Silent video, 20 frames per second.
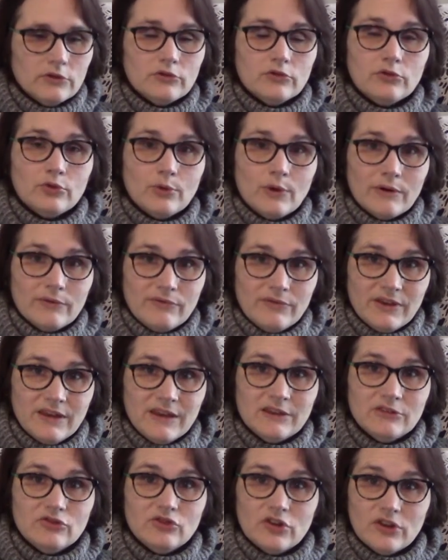to
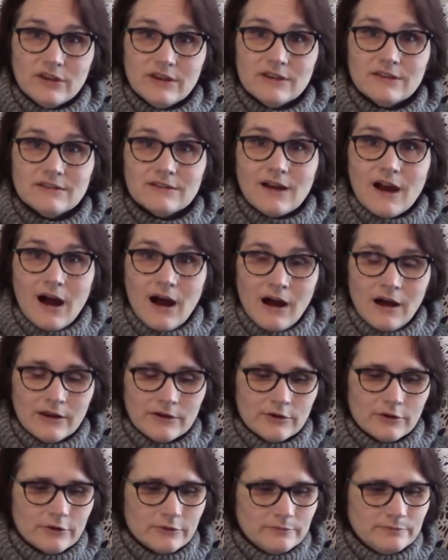avenge his
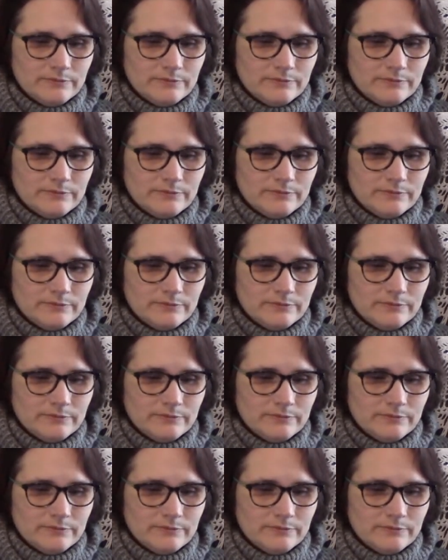honor.